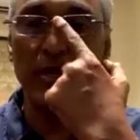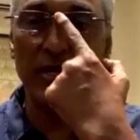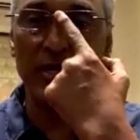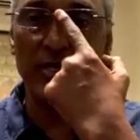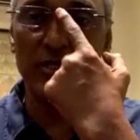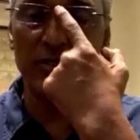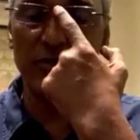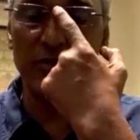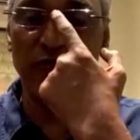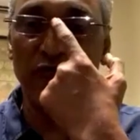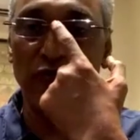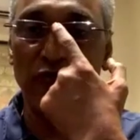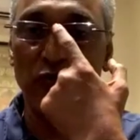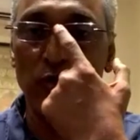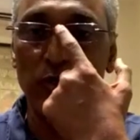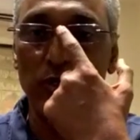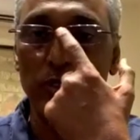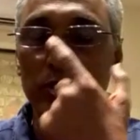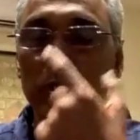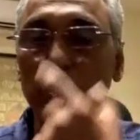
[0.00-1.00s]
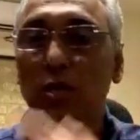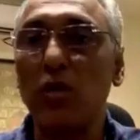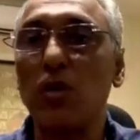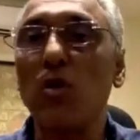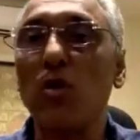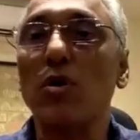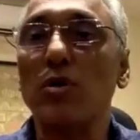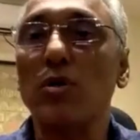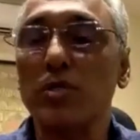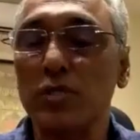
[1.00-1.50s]
has focused a
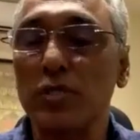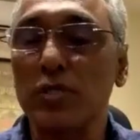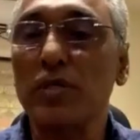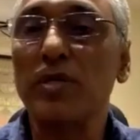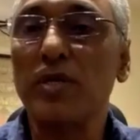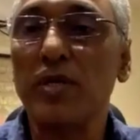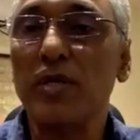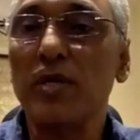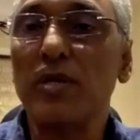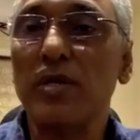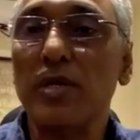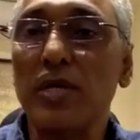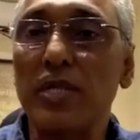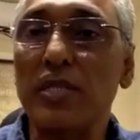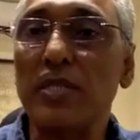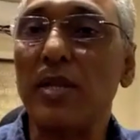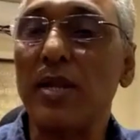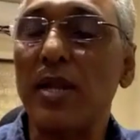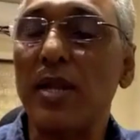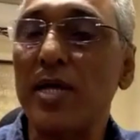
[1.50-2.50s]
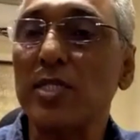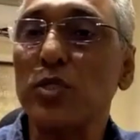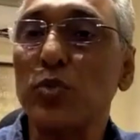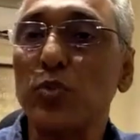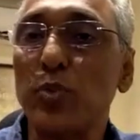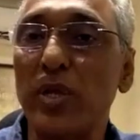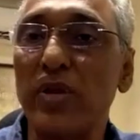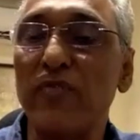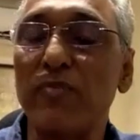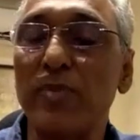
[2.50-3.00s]
lot in the last
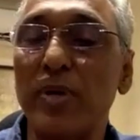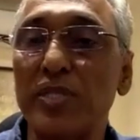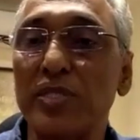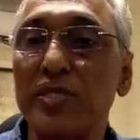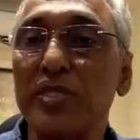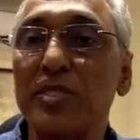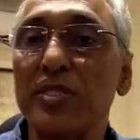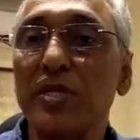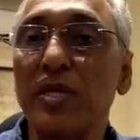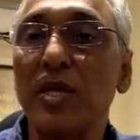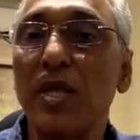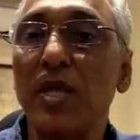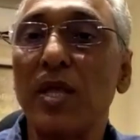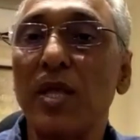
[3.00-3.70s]
12 months.